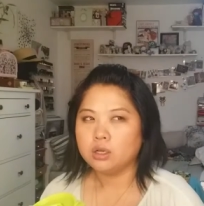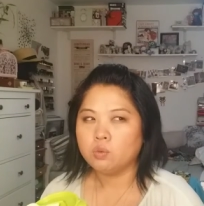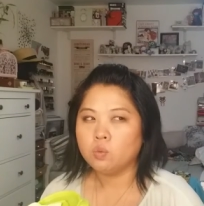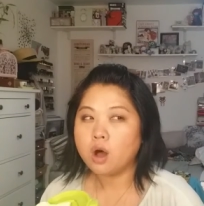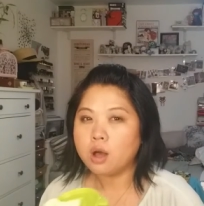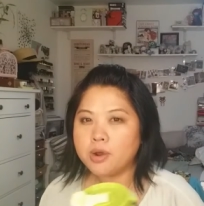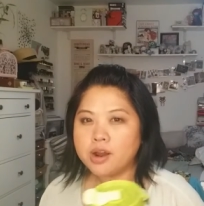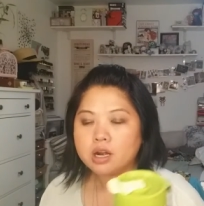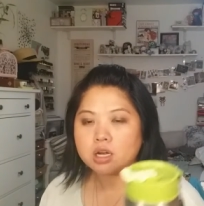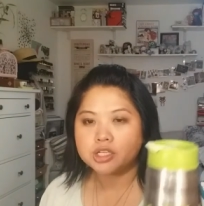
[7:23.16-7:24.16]

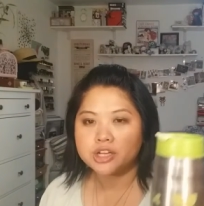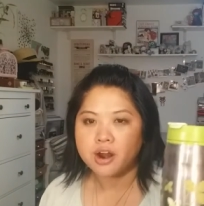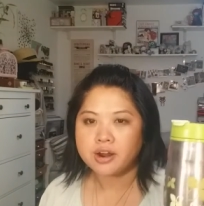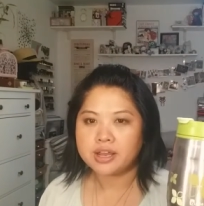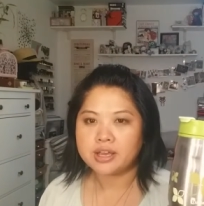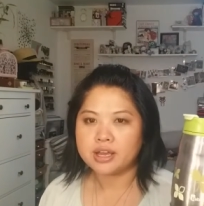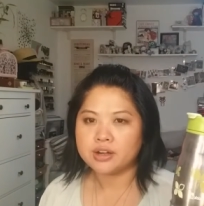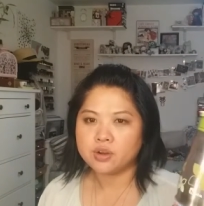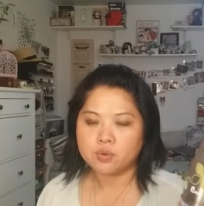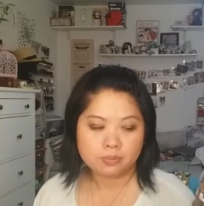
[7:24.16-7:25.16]
Walmart or Target. I
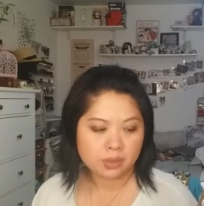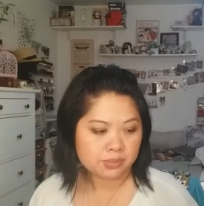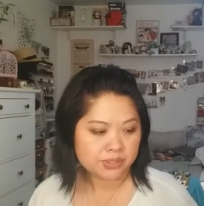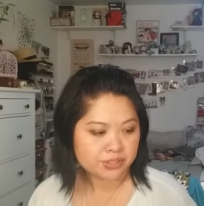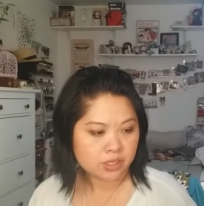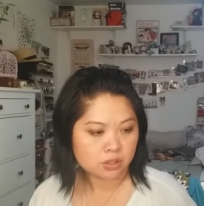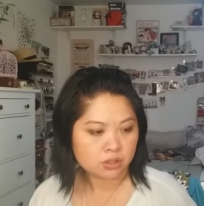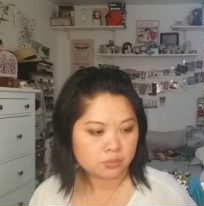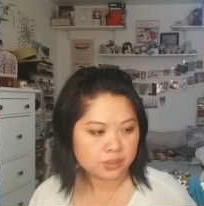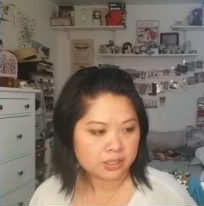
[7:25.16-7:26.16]
don't know where is
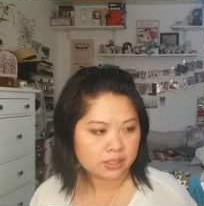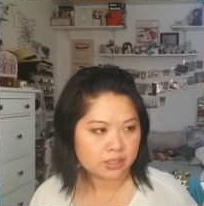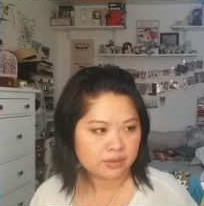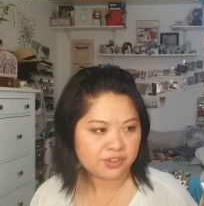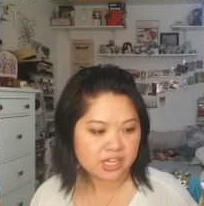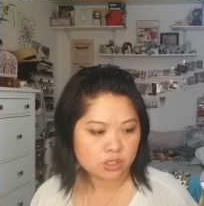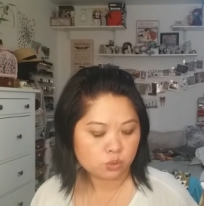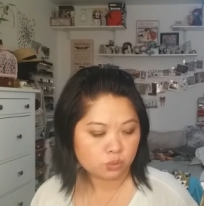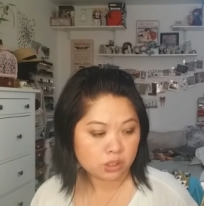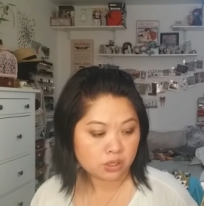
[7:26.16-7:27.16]
sold, but I feel like it's
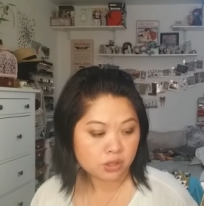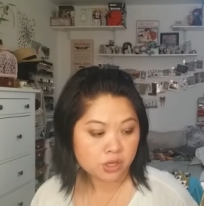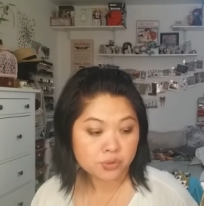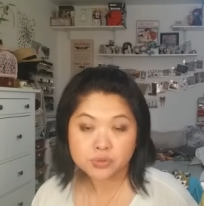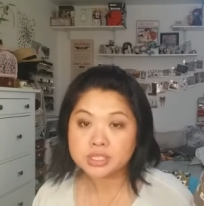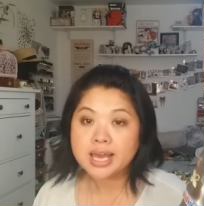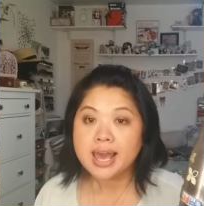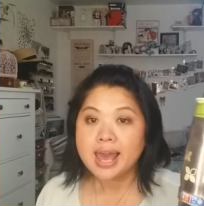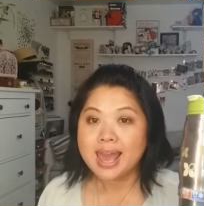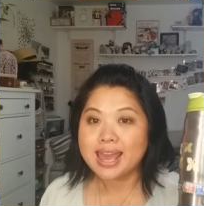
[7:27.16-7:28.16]
one of those.
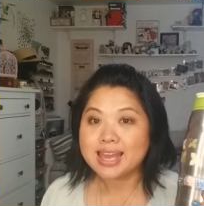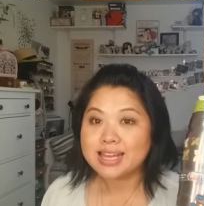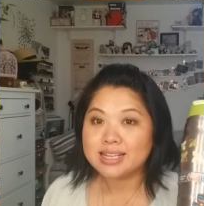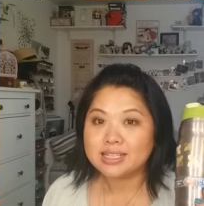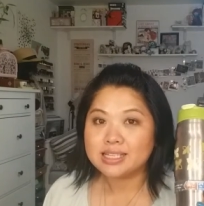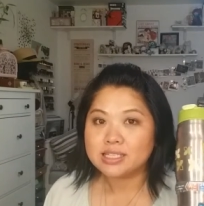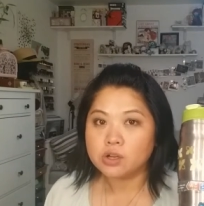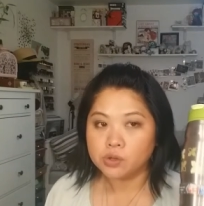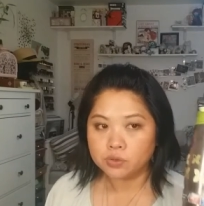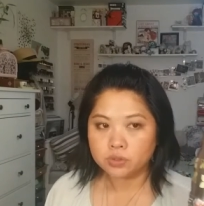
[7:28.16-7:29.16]
And this
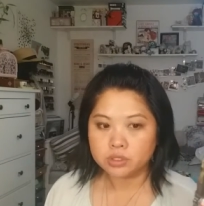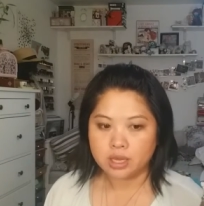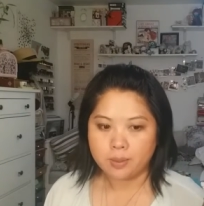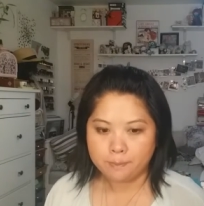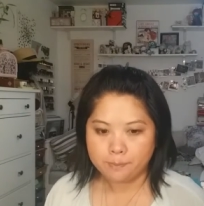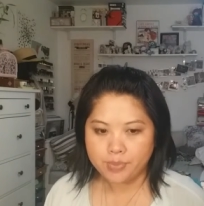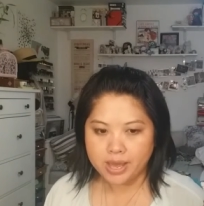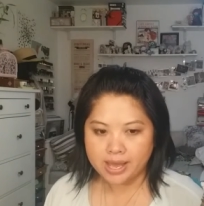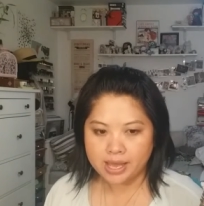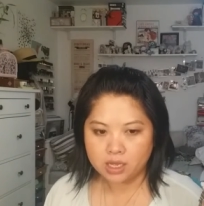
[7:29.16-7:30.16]
holds
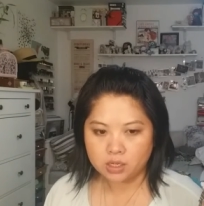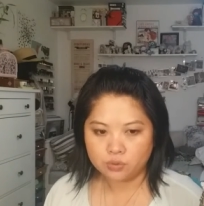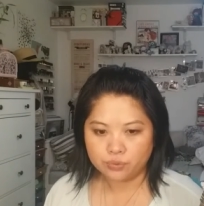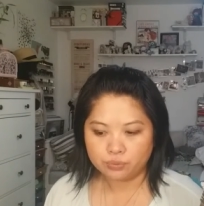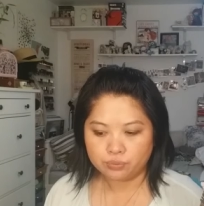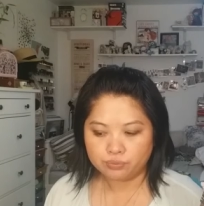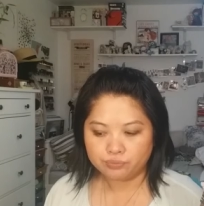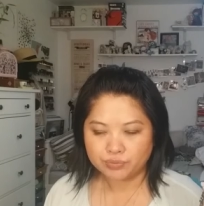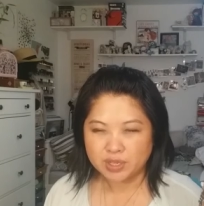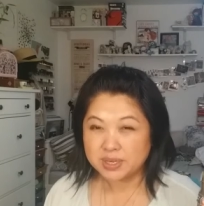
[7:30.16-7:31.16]
about,
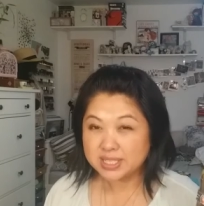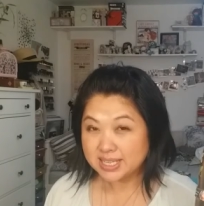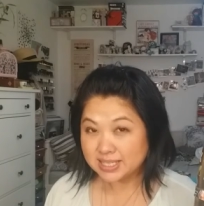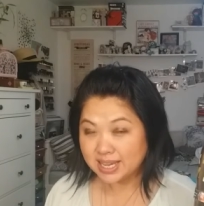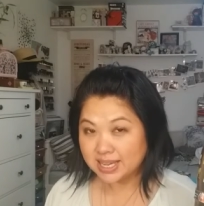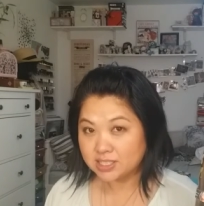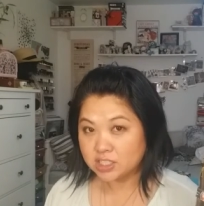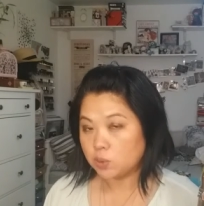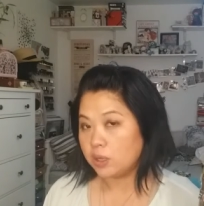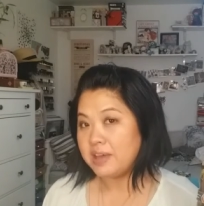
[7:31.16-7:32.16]
I want to say 10 to
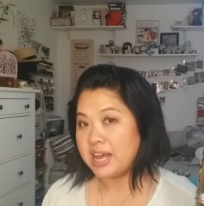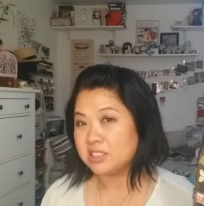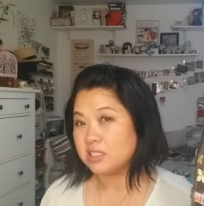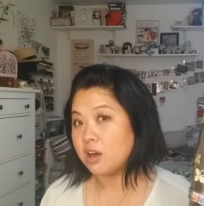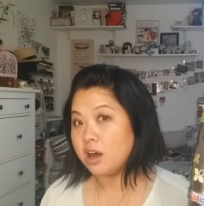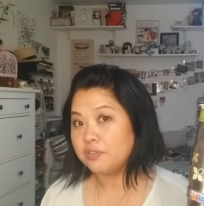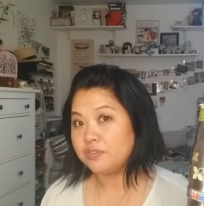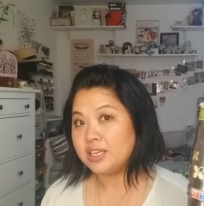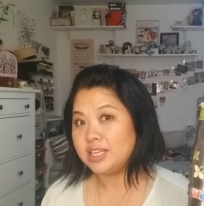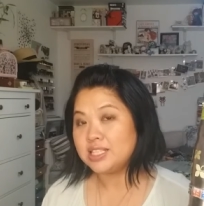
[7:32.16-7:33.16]
12 ounces of
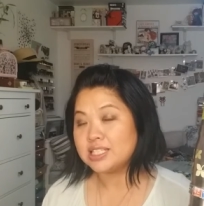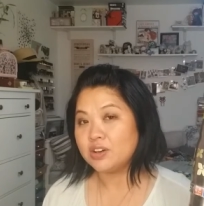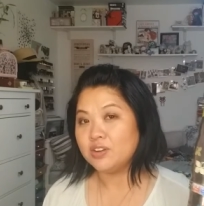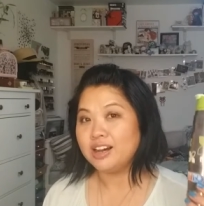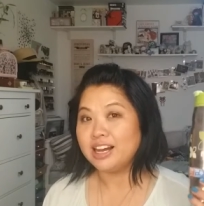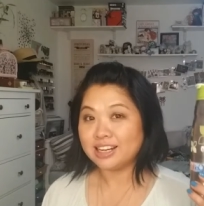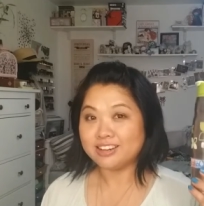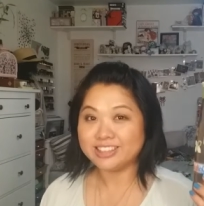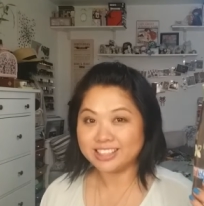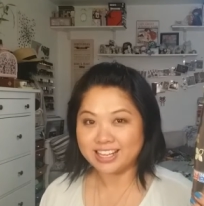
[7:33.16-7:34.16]
coffee. So I
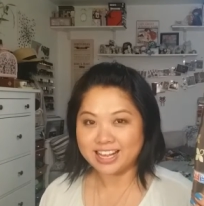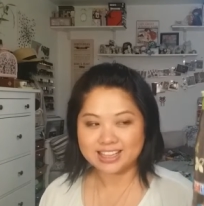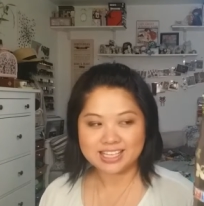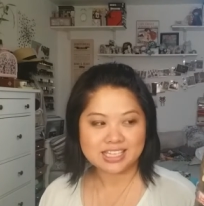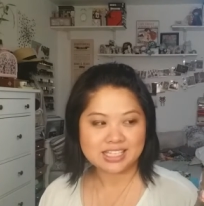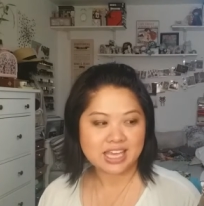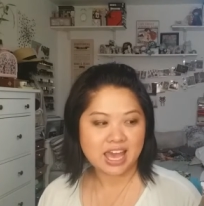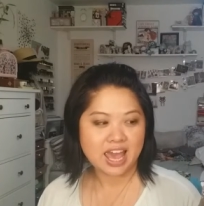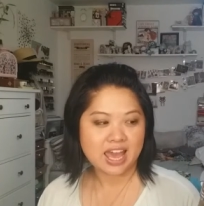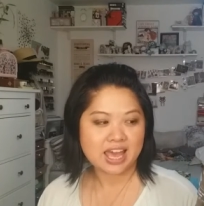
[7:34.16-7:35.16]
really like this.
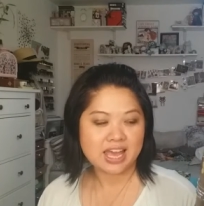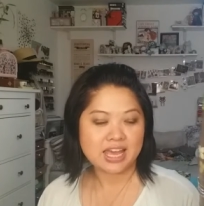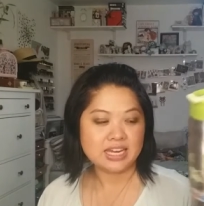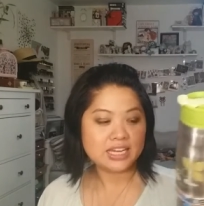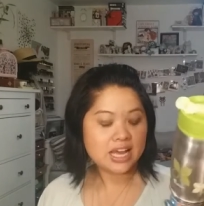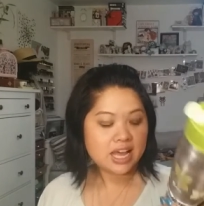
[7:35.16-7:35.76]
And